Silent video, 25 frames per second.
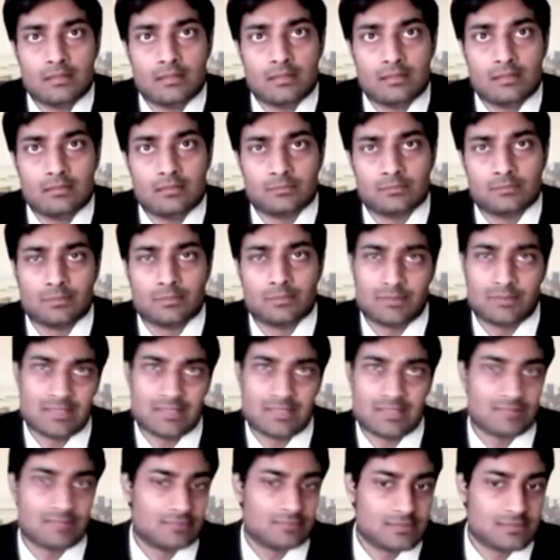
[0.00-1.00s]
the
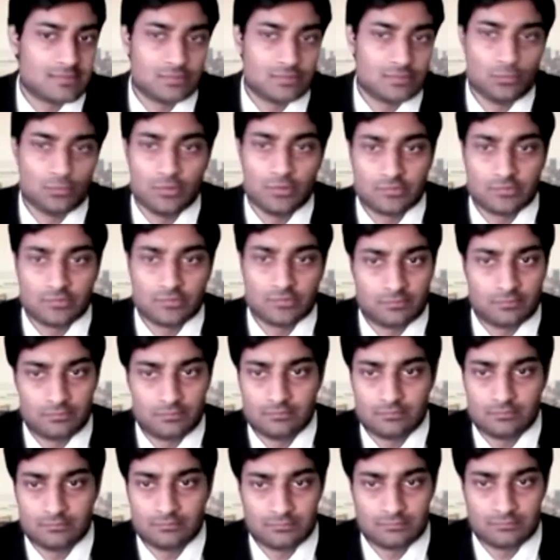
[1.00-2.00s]
taxation works
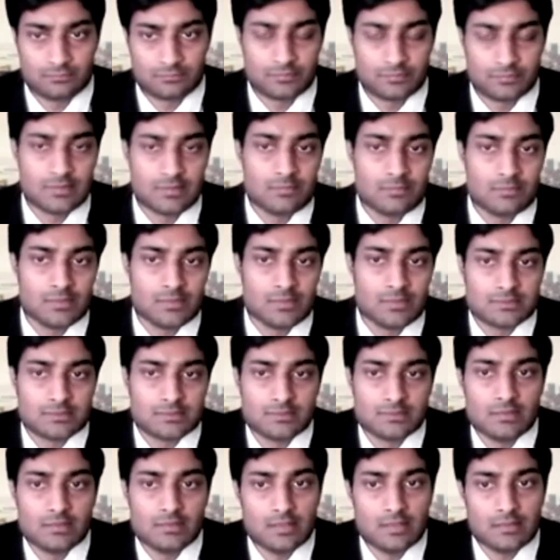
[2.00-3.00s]
pretty much
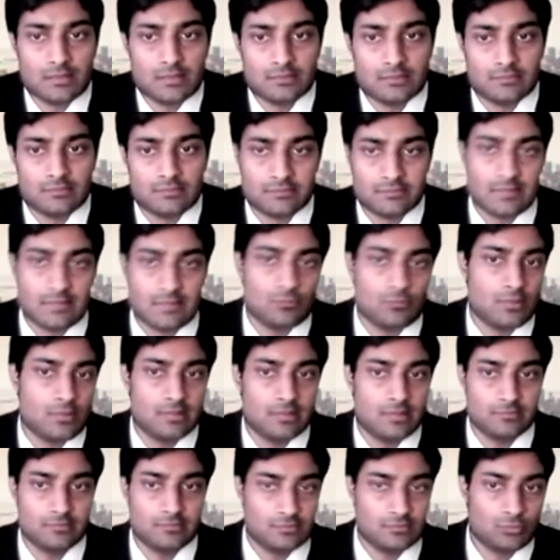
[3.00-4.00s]
the same way
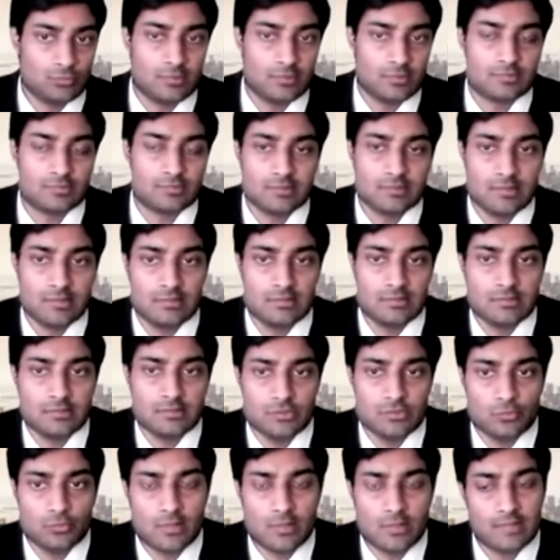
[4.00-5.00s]
as it works here in the
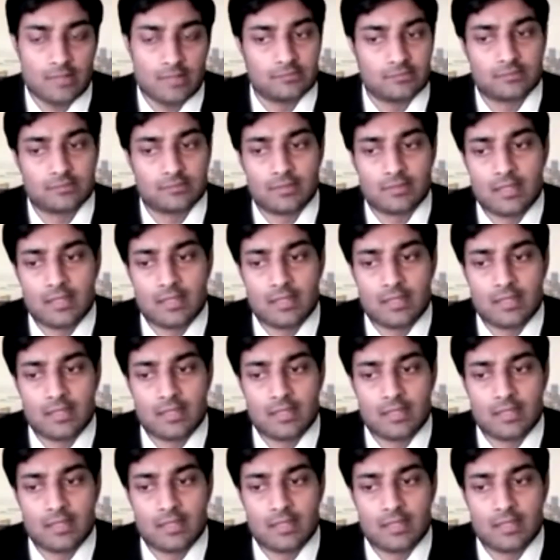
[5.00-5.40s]
US.